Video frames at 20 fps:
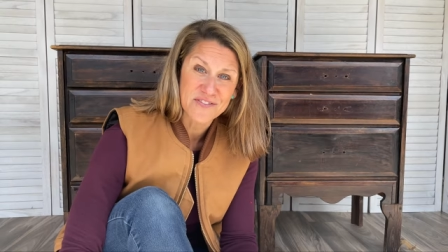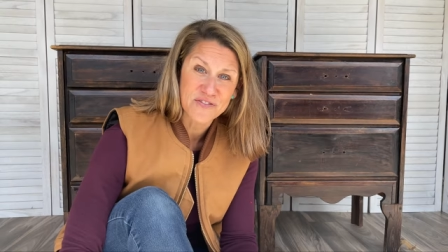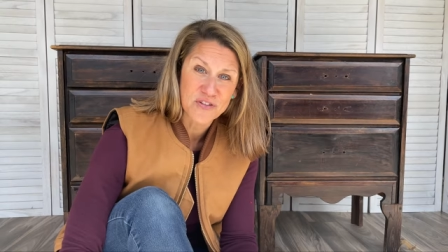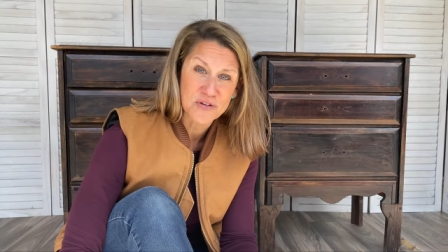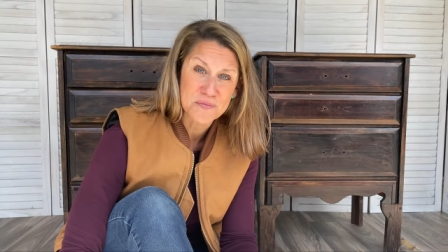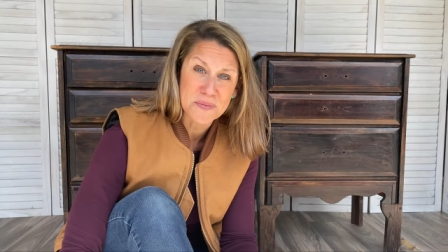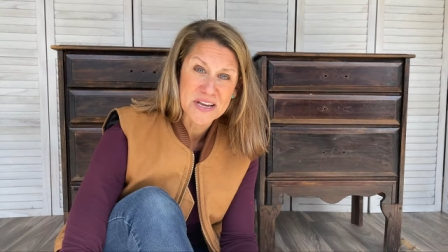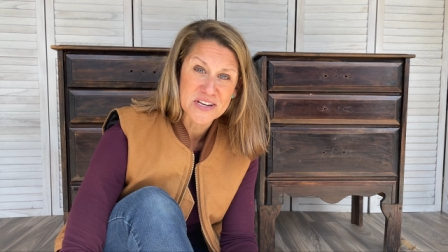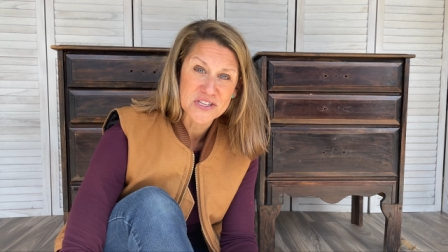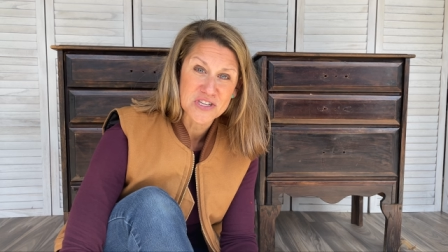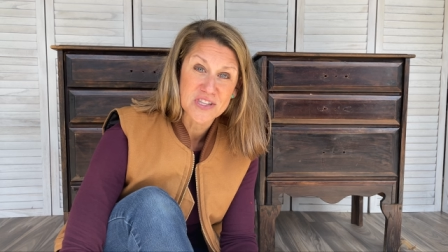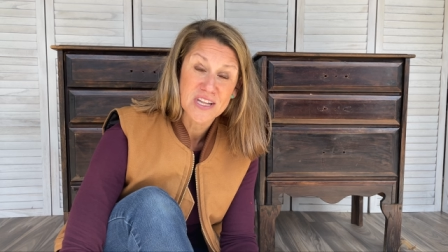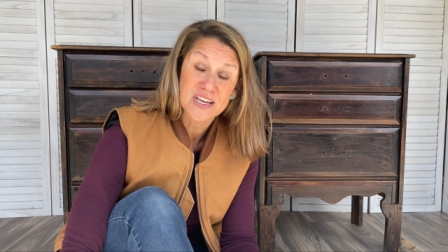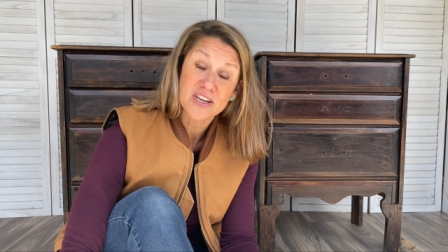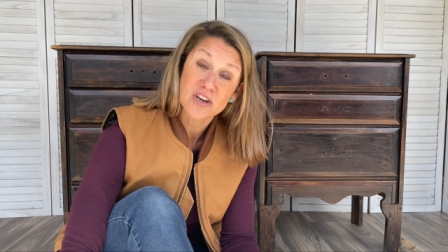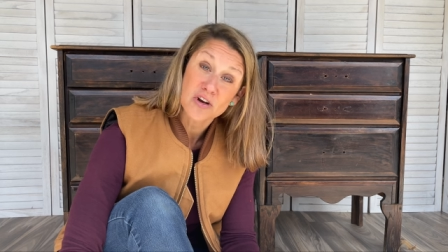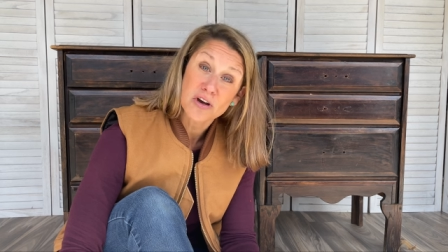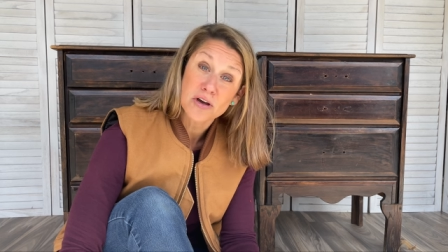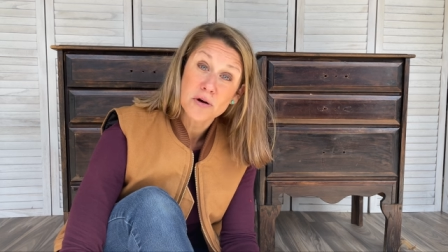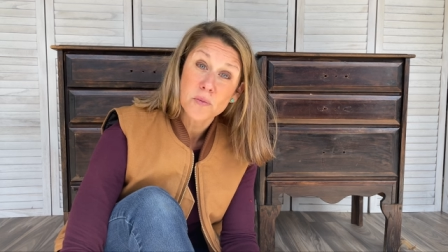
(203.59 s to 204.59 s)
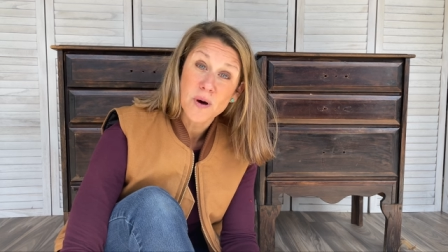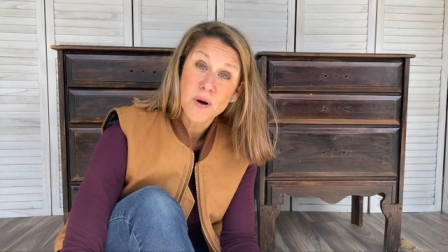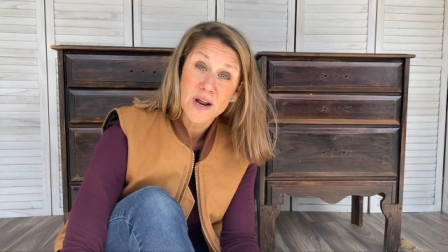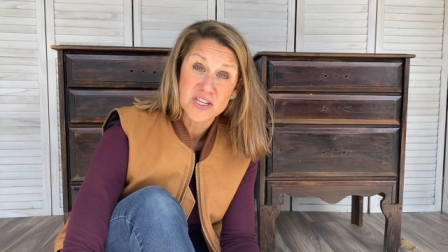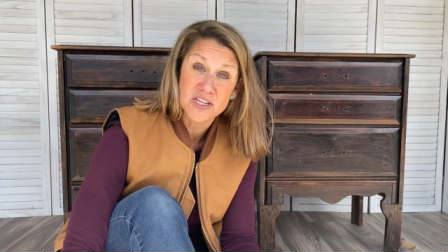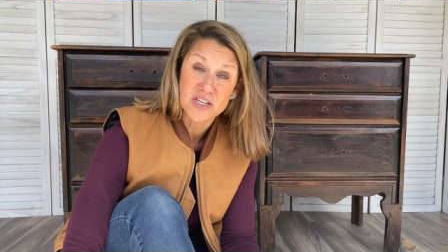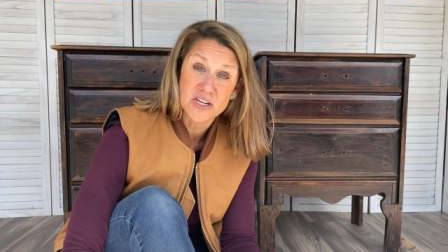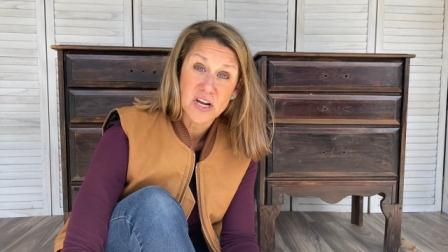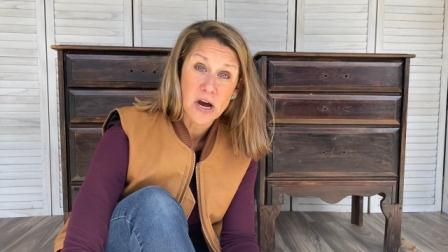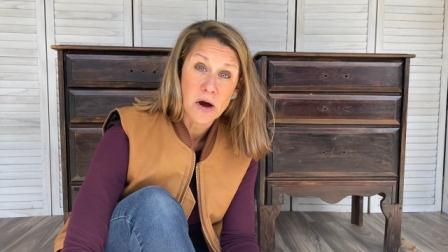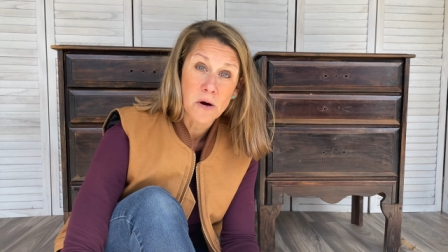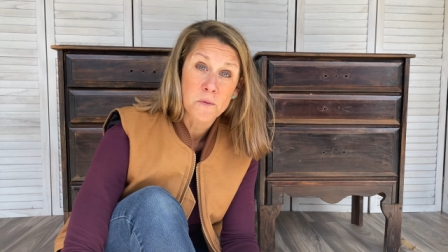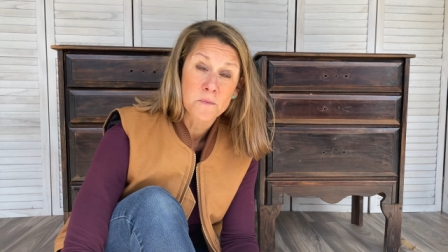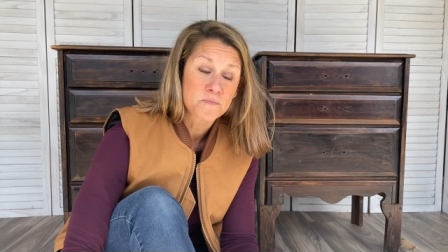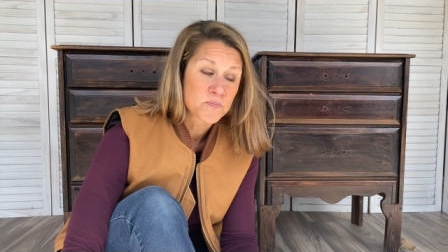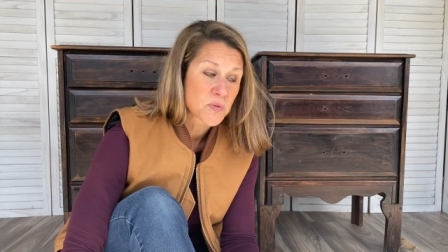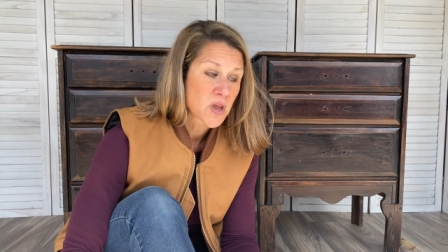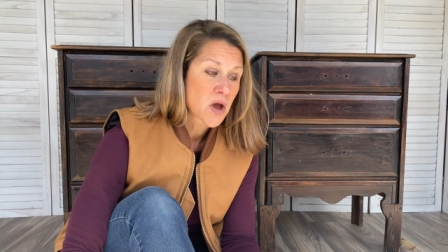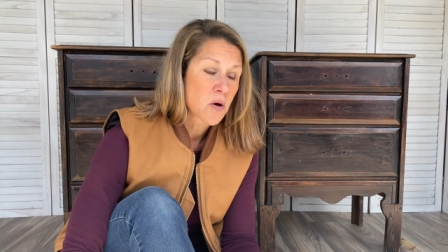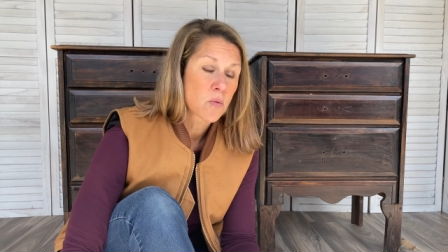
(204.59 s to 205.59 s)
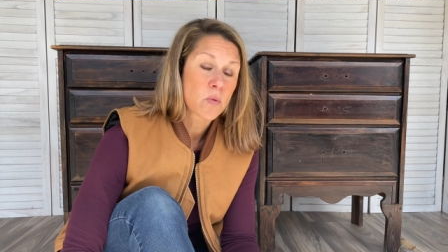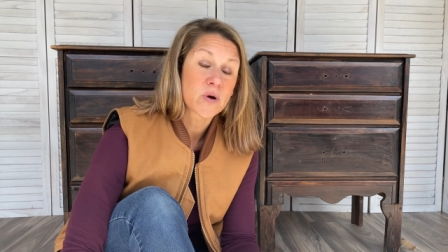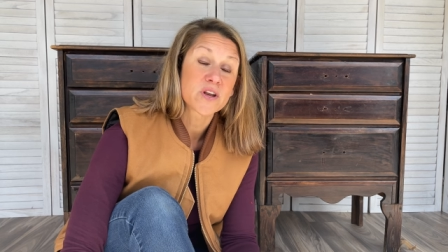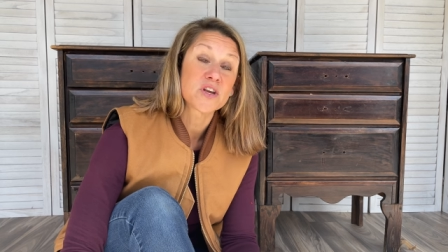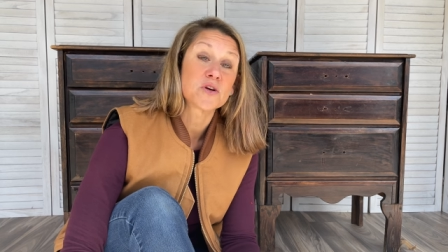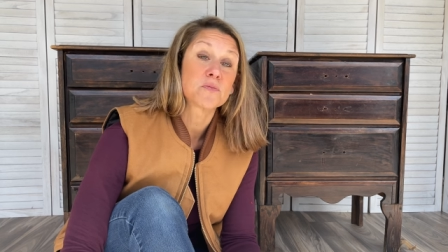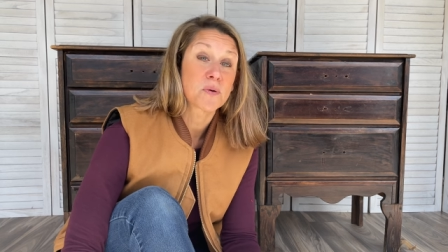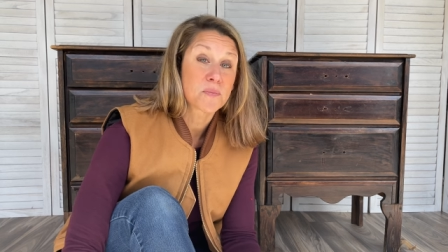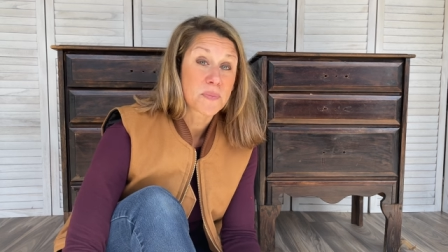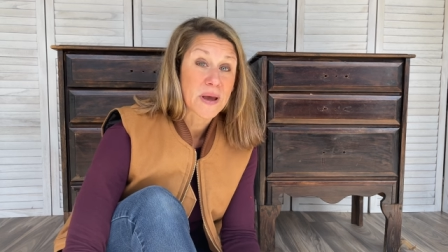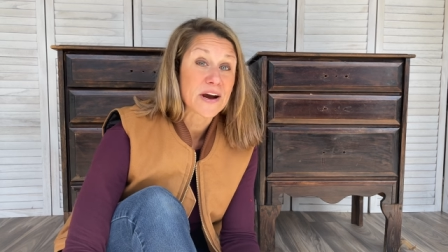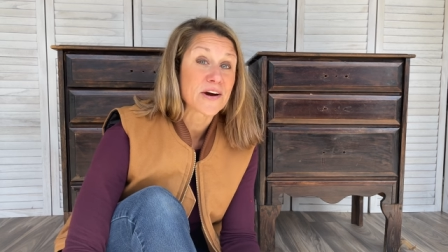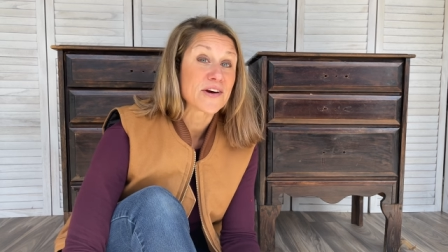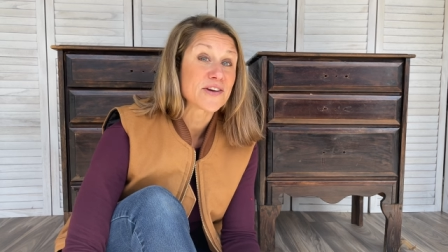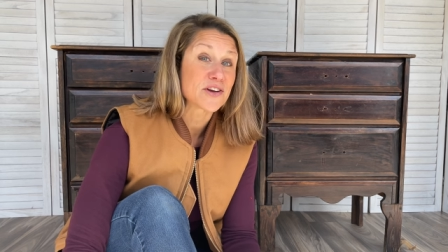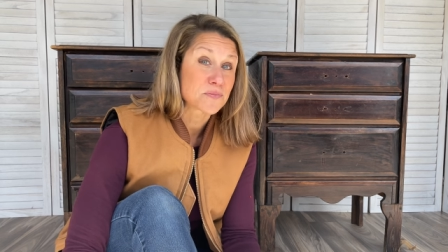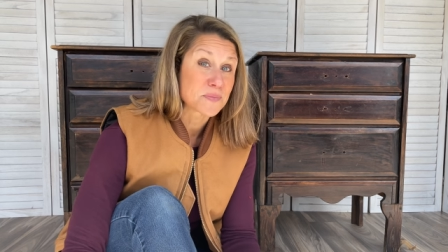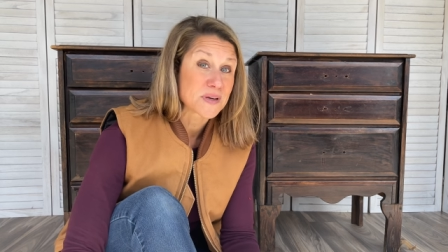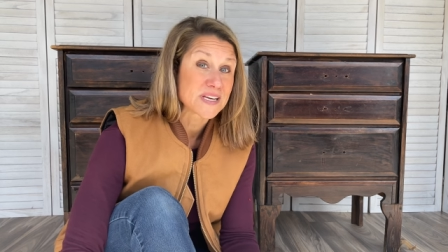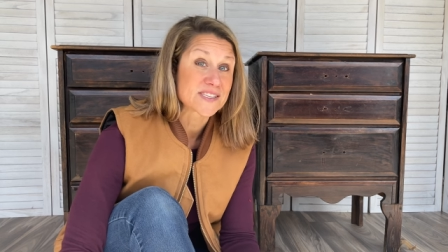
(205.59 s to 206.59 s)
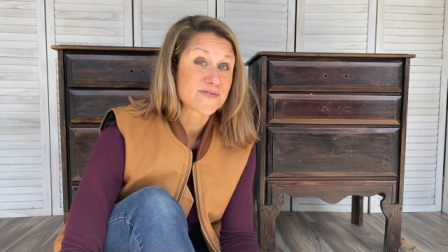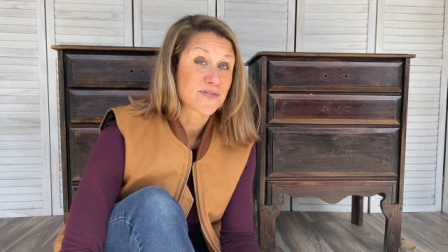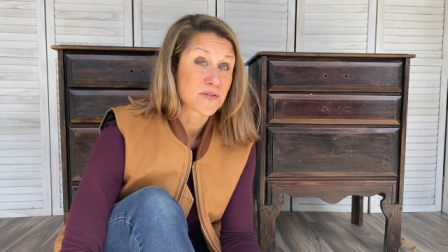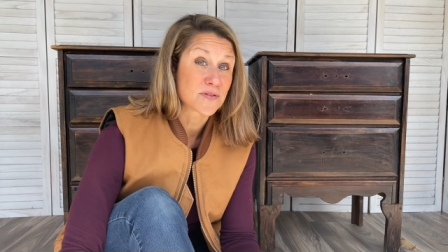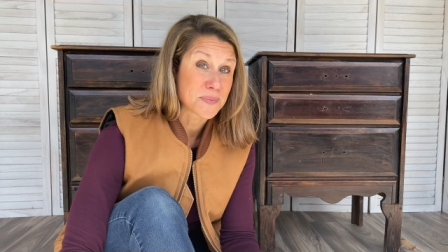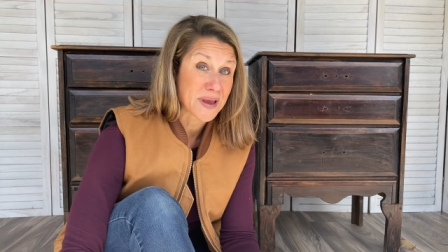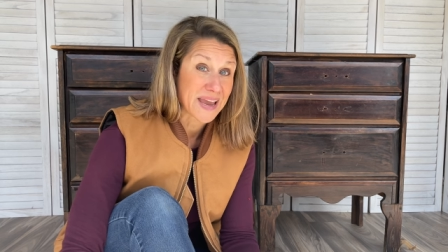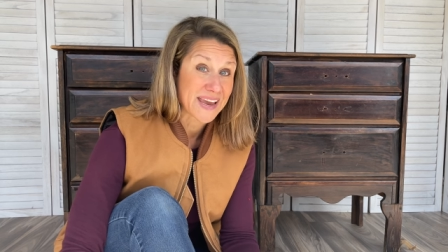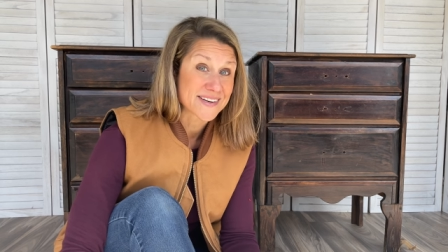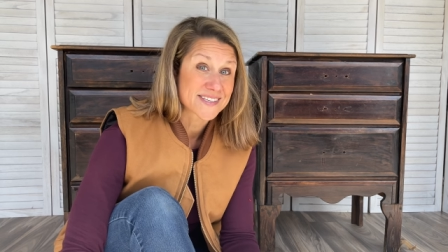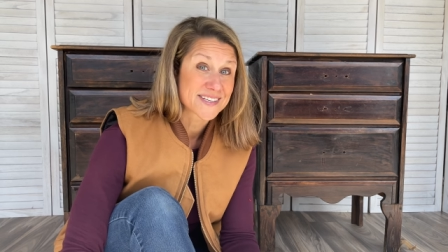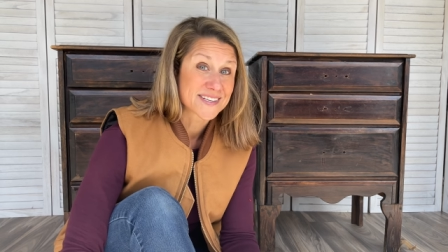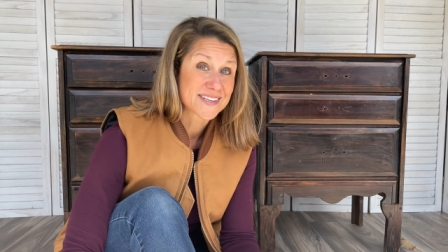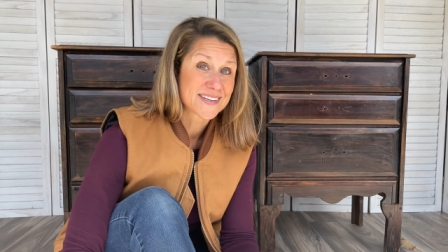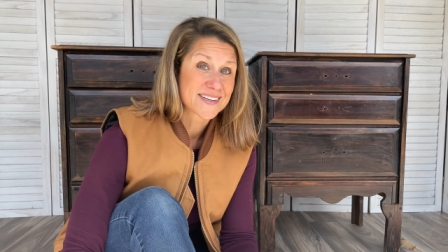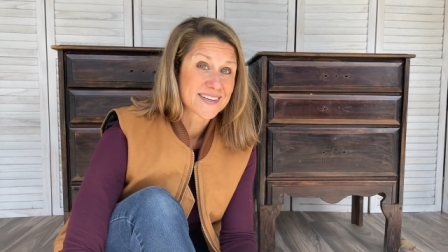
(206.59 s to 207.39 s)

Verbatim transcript: information that you're gonna want to know when you're preparing your piece for paint.